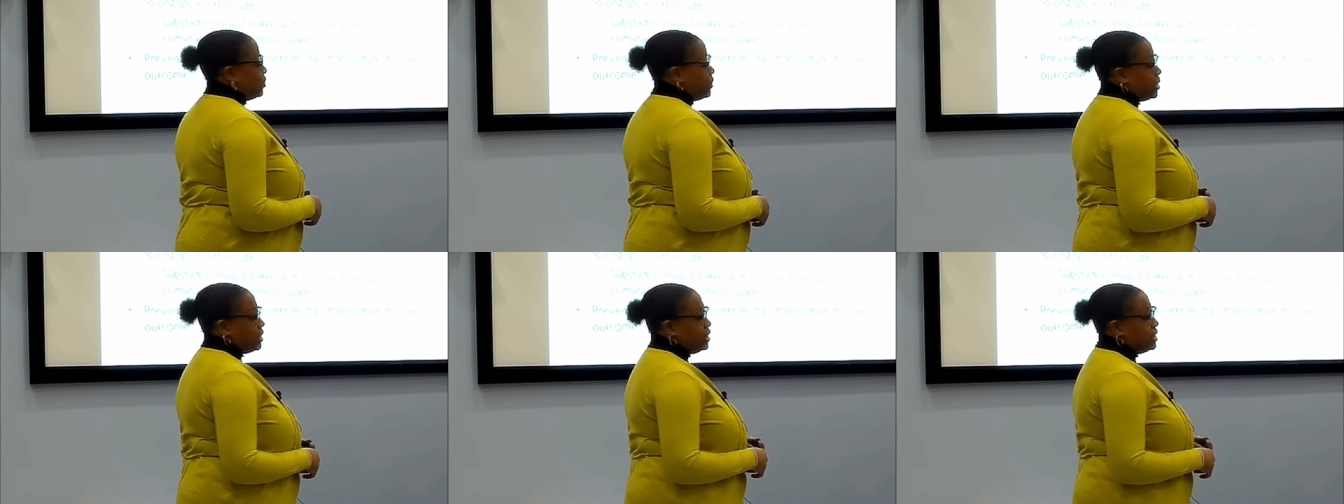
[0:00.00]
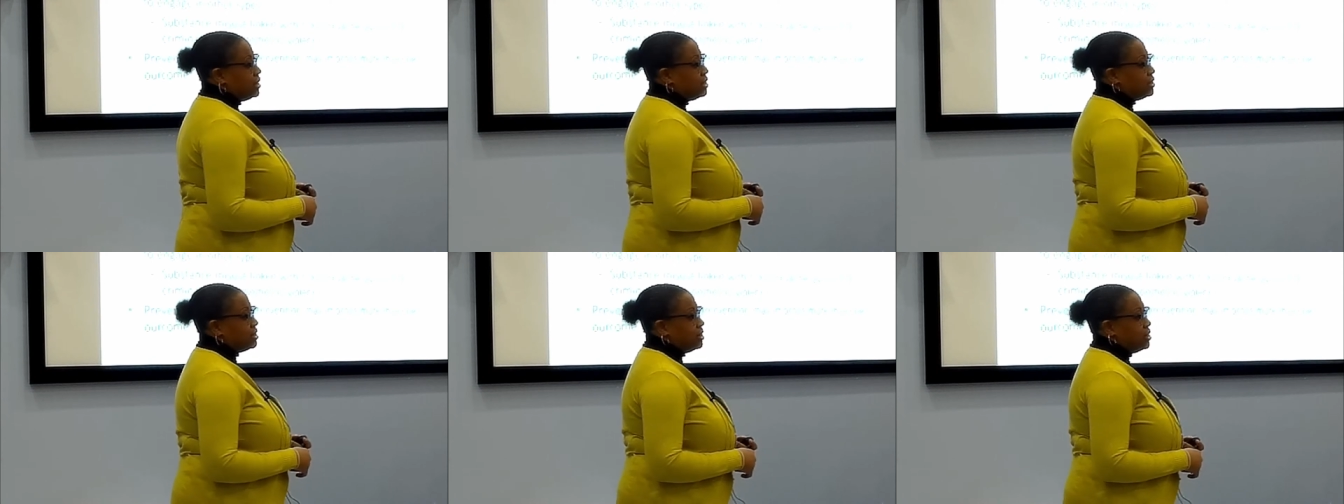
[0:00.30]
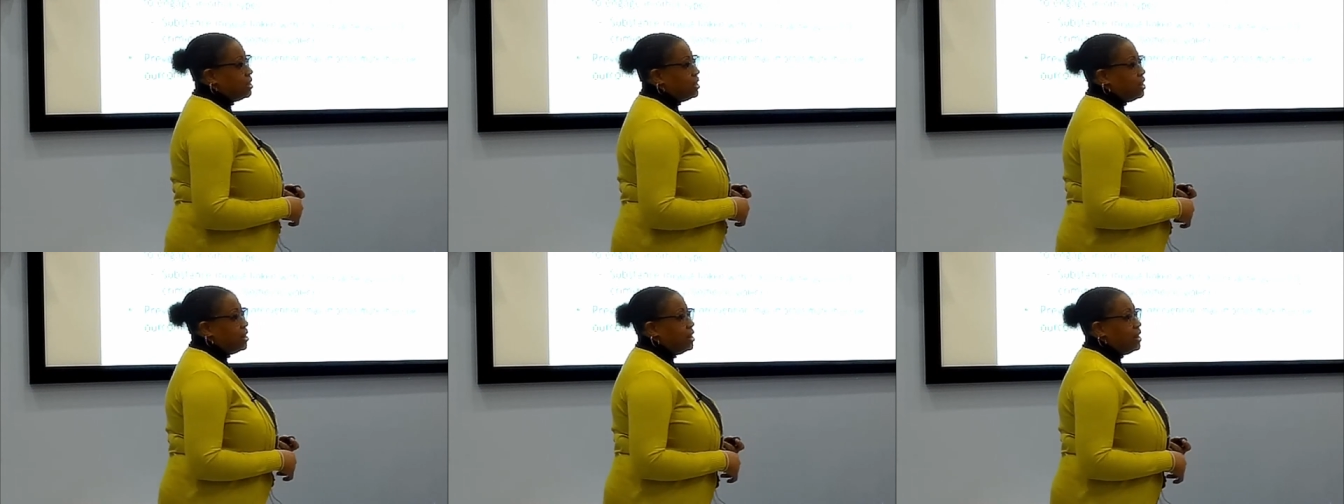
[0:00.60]
or at least
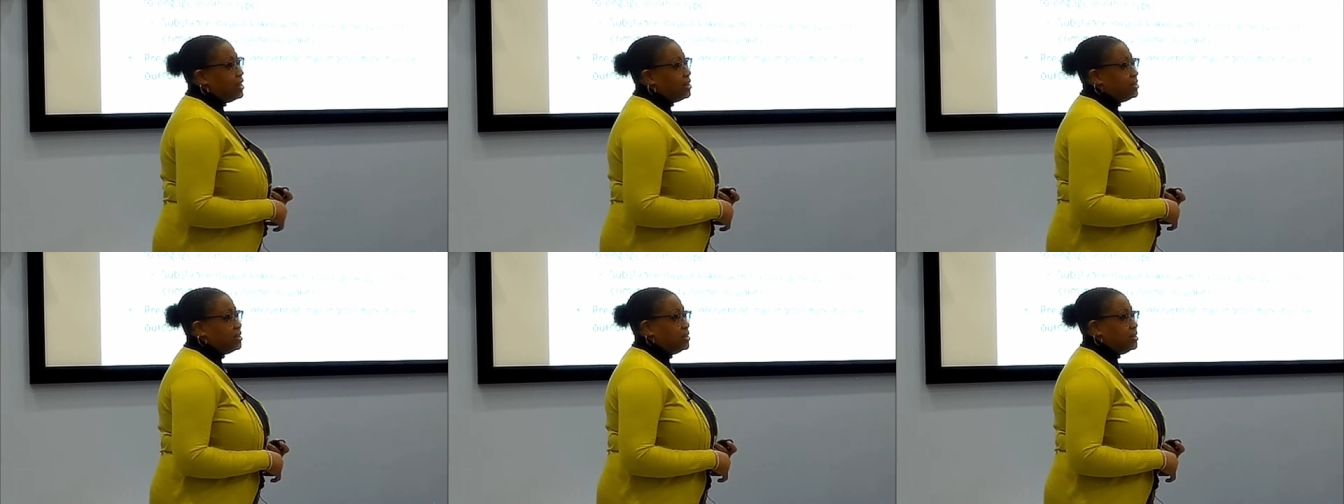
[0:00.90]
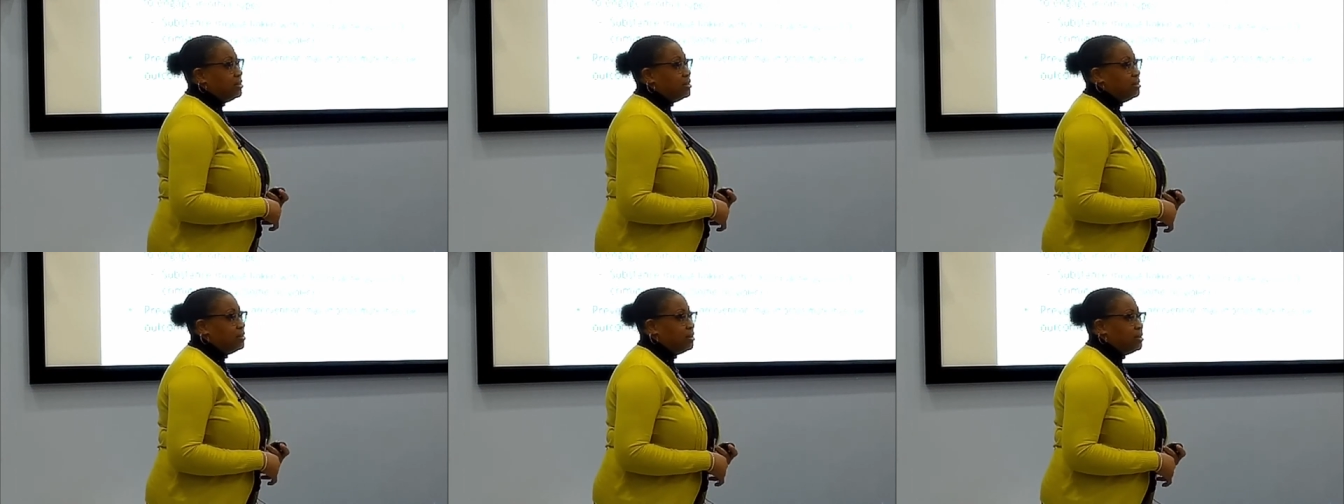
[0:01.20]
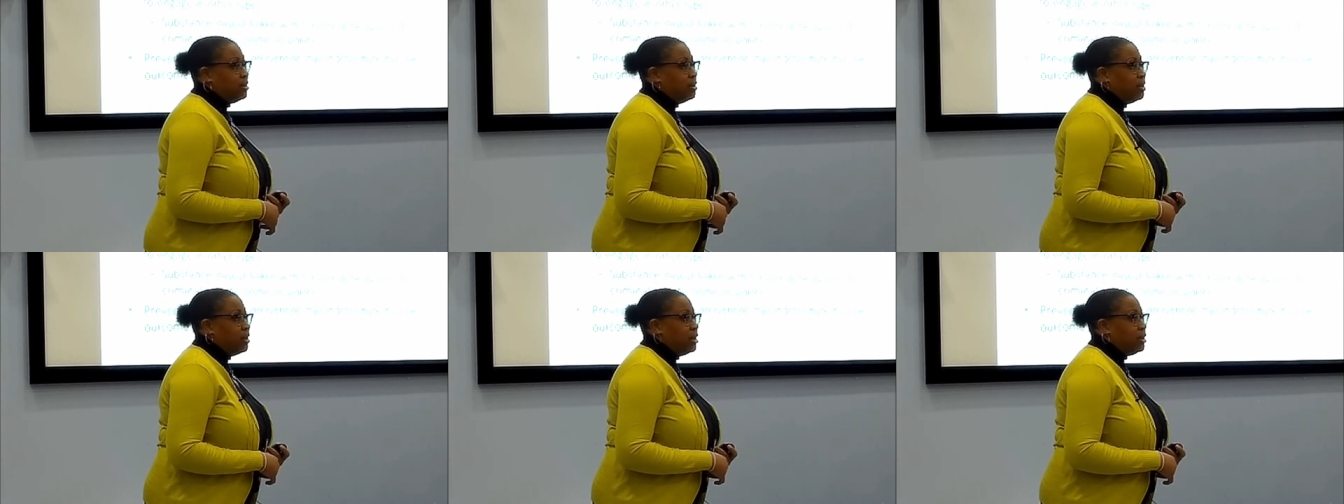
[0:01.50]
lessen
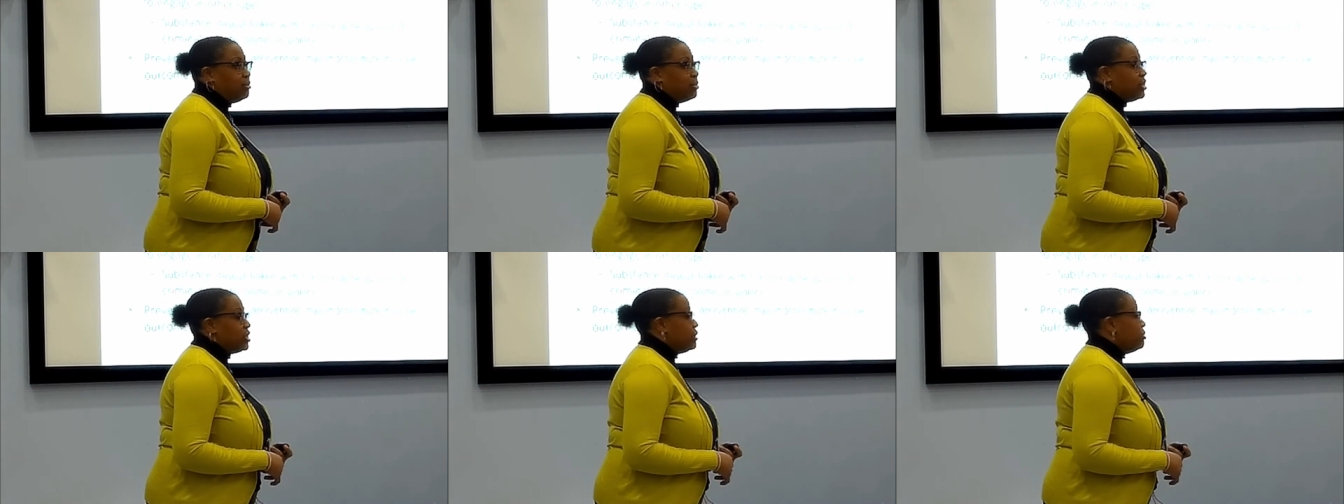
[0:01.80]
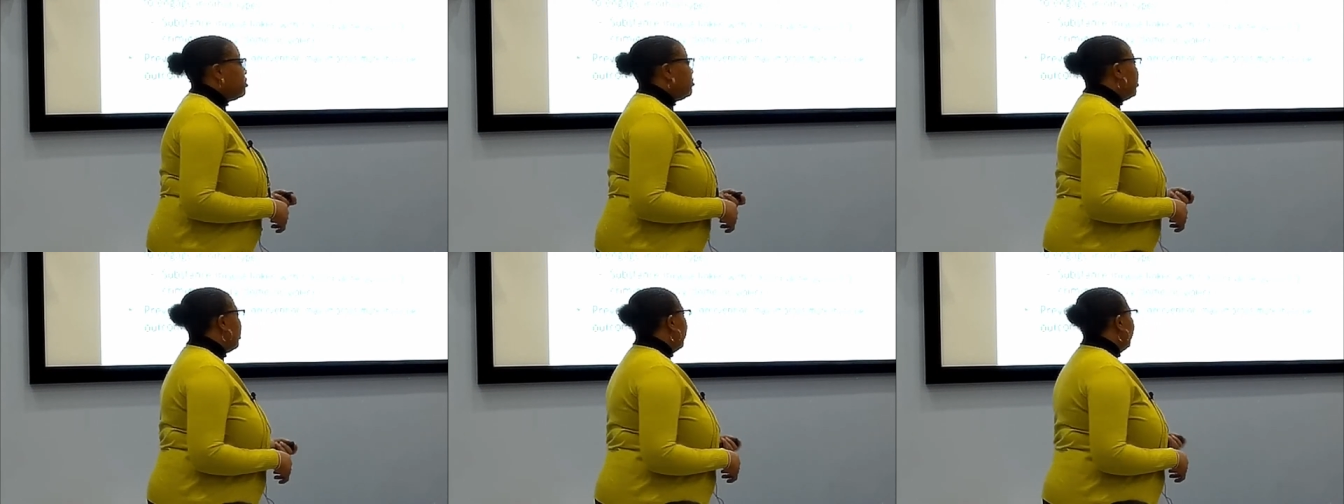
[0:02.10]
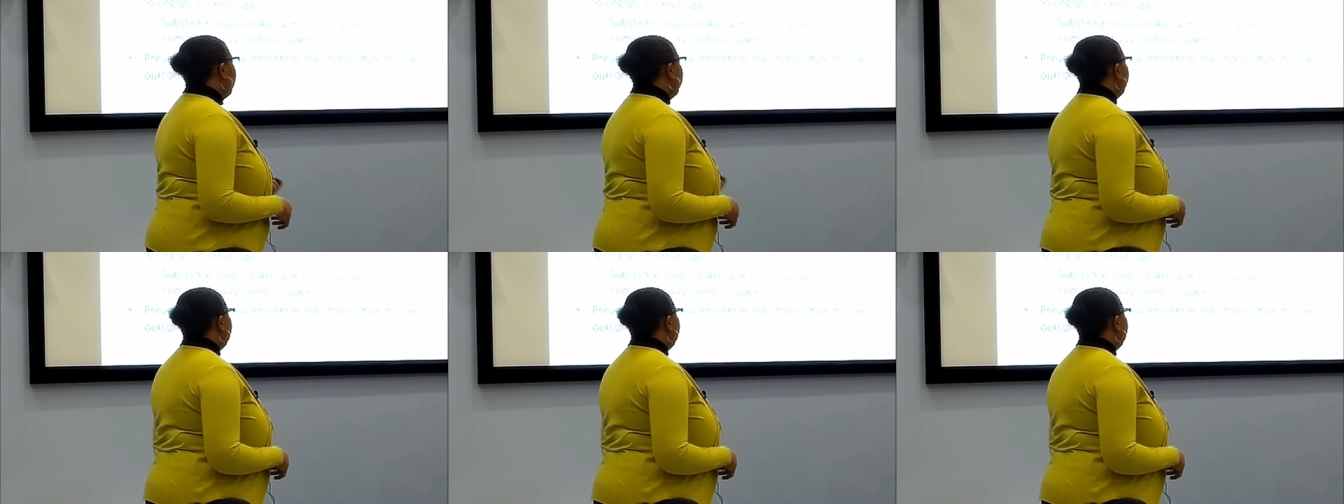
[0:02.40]
um, some of the